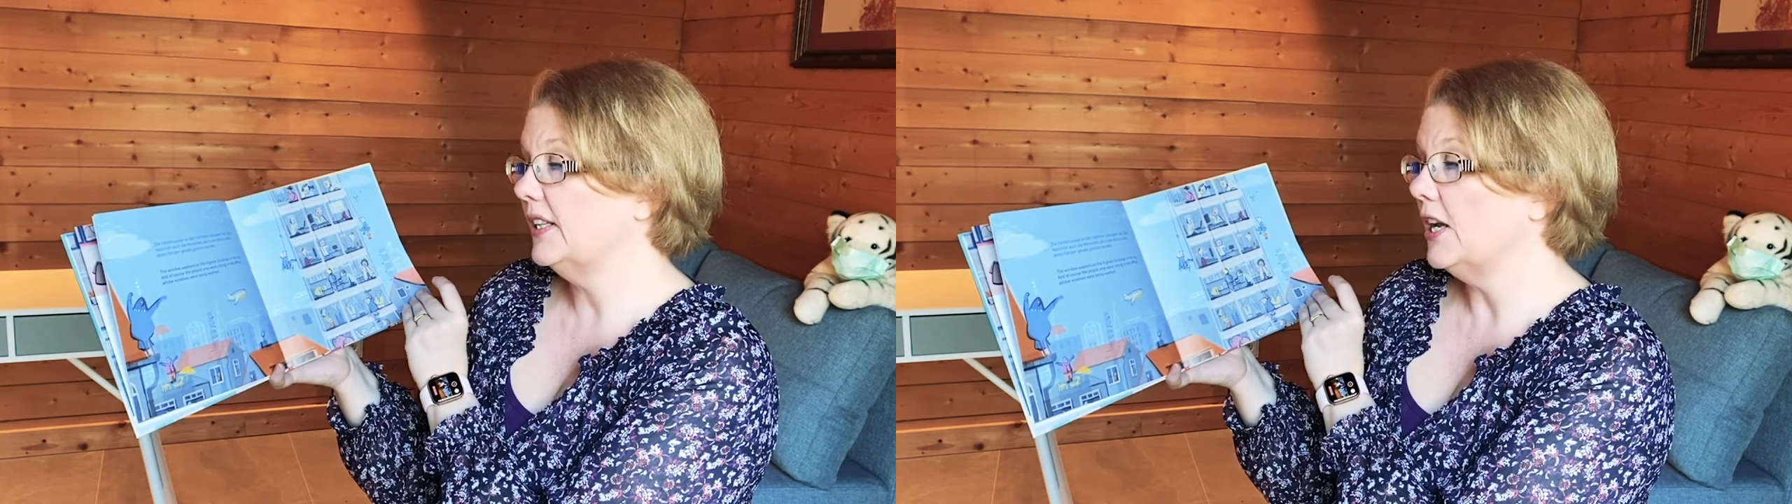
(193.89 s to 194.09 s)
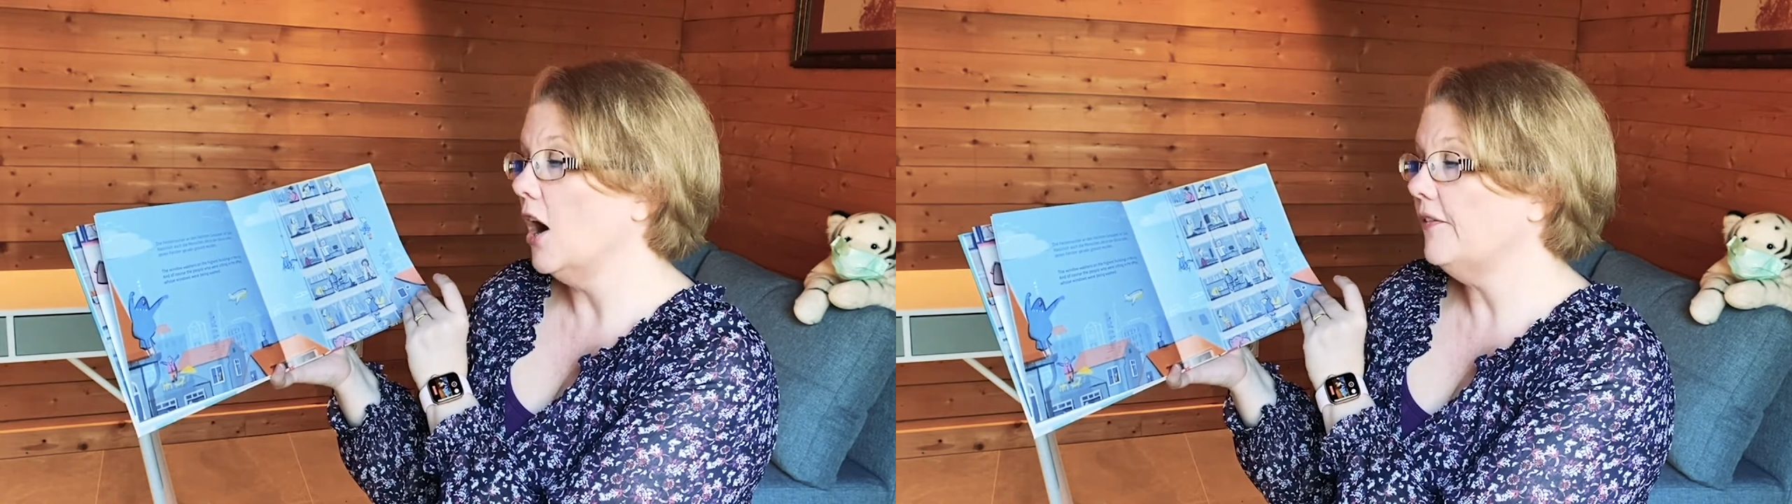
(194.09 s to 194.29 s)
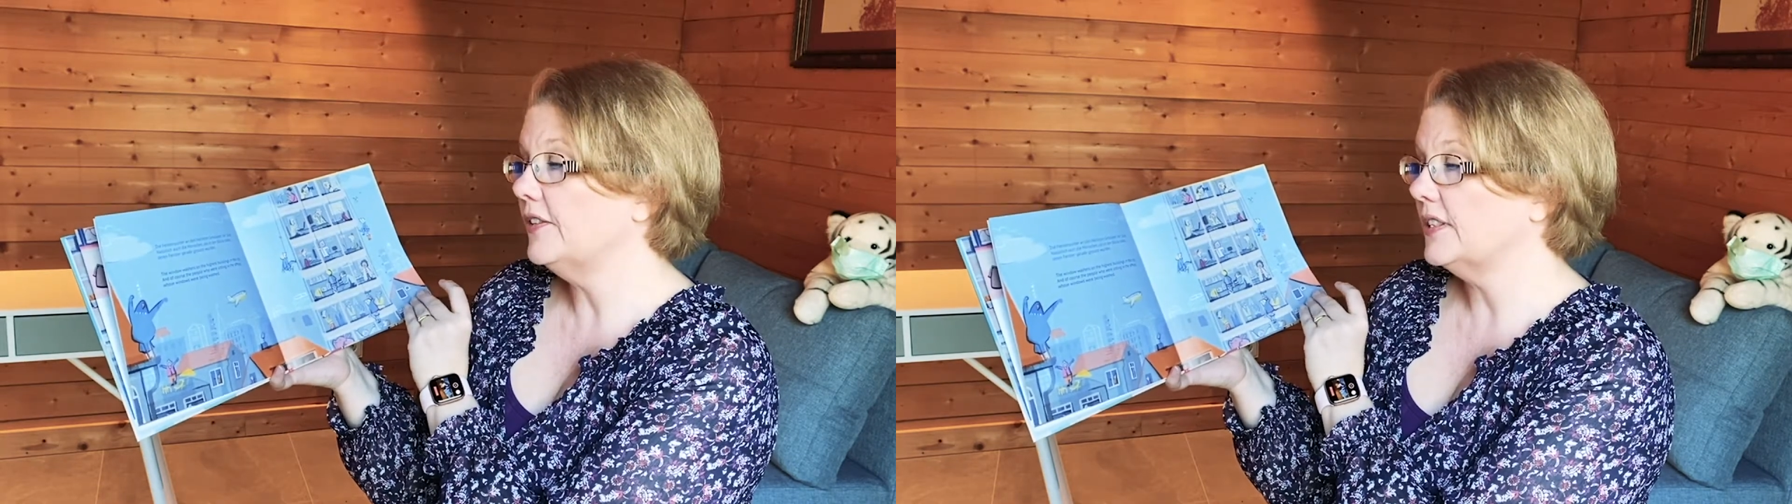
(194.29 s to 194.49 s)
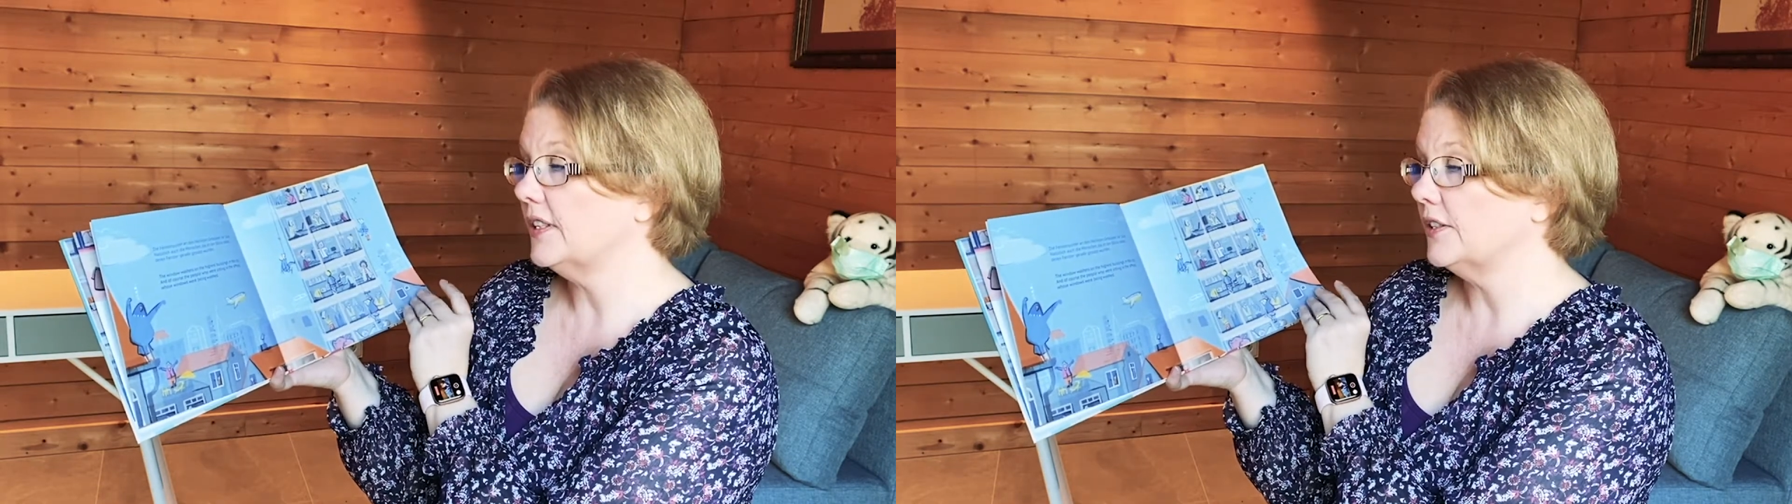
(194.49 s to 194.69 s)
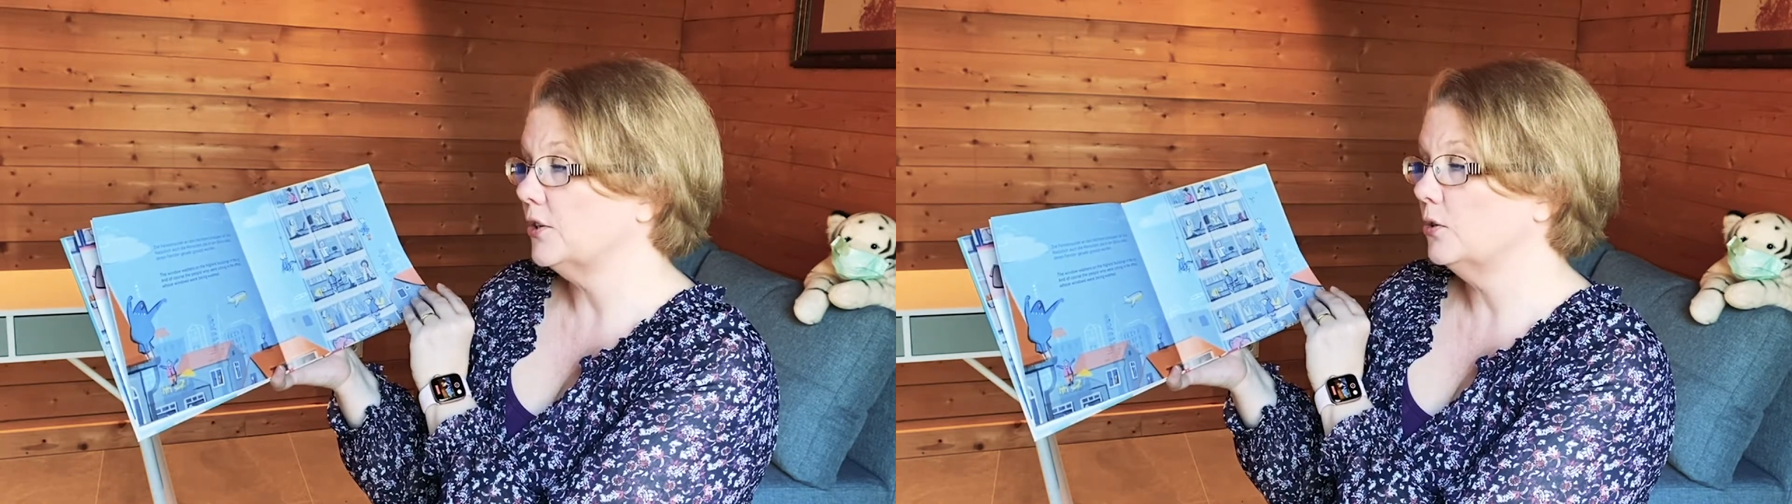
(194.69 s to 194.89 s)
the
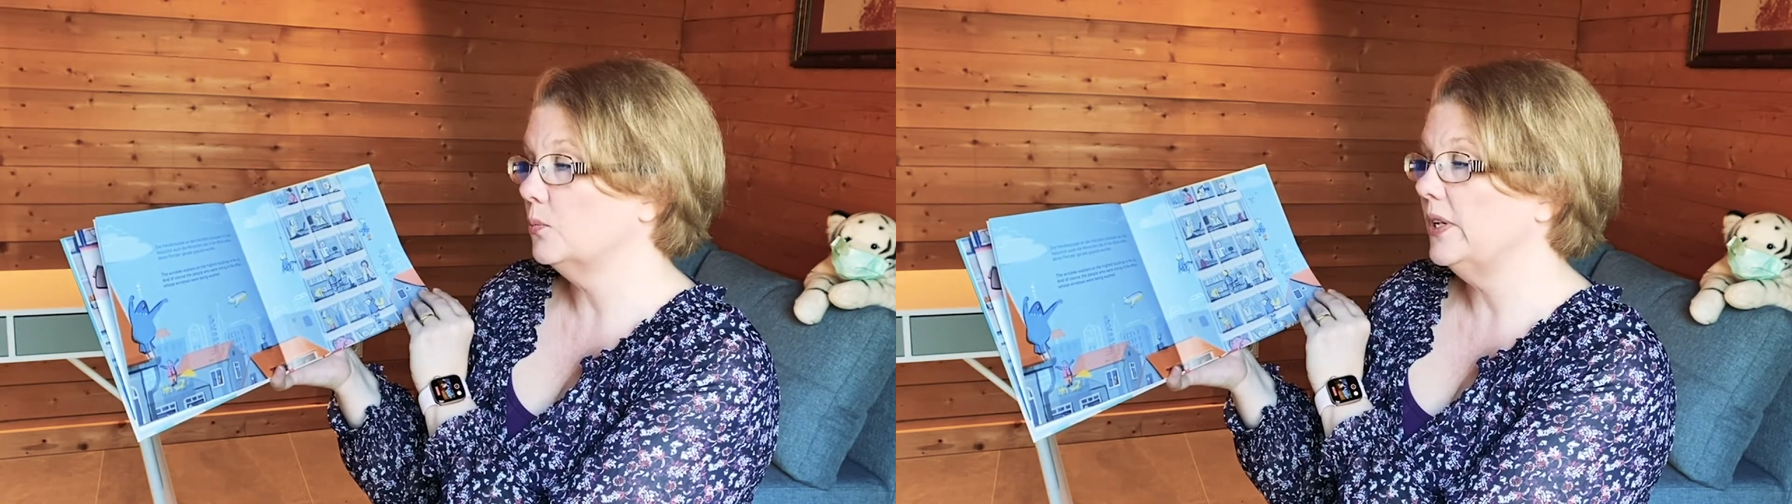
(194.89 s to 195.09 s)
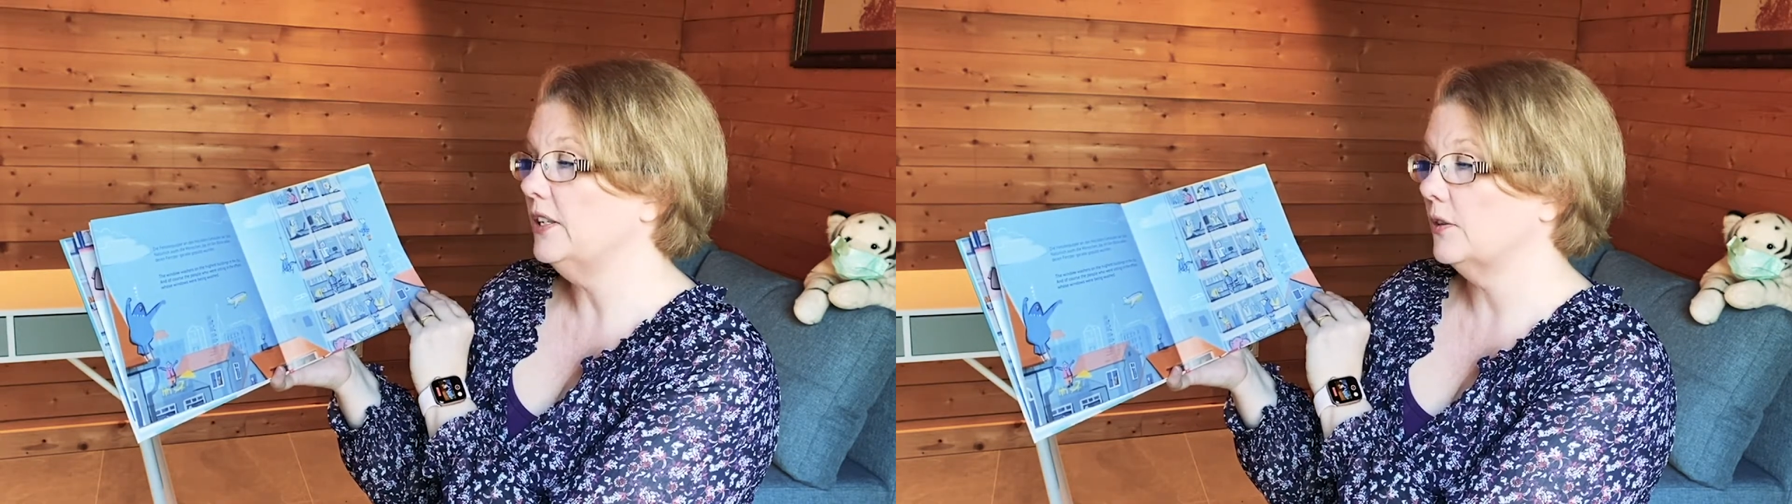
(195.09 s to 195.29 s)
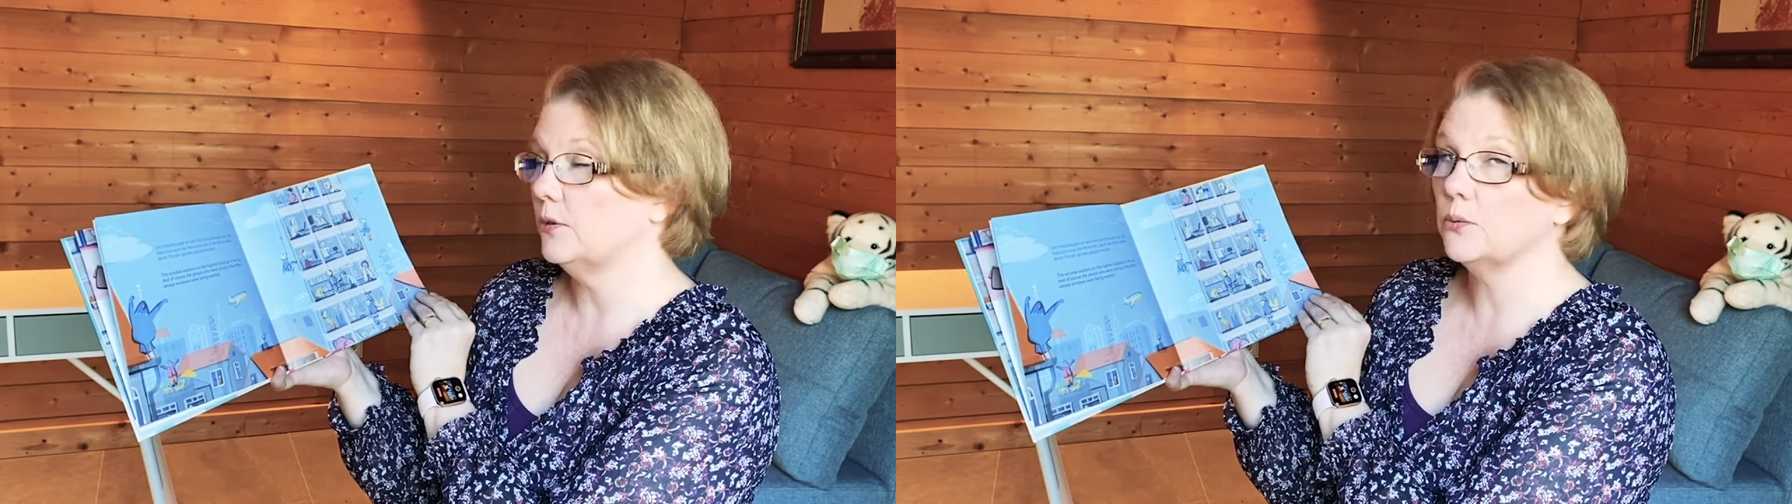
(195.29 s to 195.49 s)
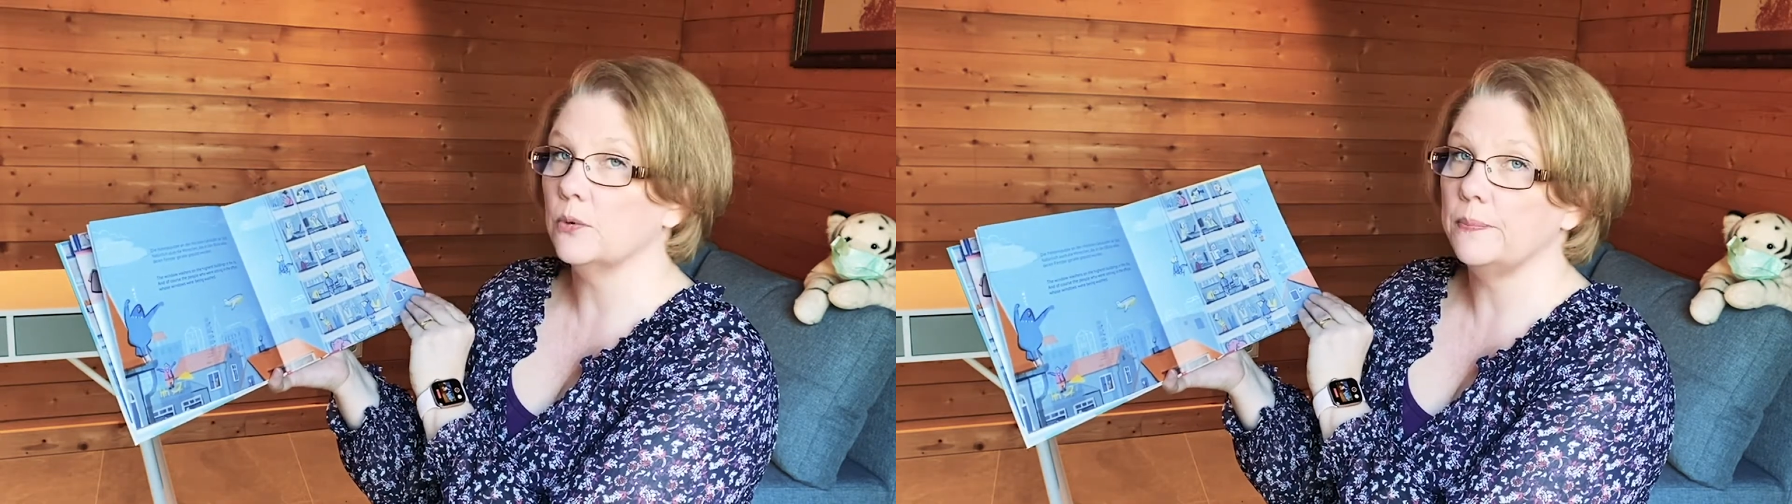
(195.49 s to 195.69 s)
offices whose windows were